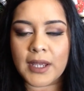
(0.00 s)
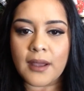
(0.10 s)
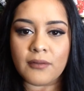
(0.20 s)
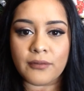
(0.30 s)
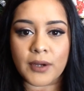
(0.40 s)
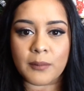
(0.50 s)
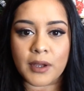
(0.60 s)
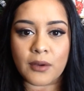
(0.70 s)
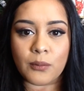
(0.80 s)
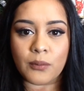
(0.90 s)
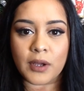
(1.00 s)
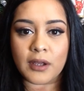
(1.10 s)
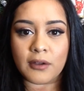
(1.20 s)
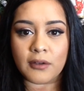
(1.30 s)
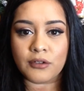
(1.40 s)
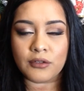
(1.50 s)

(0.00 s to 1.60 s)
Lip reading: come from a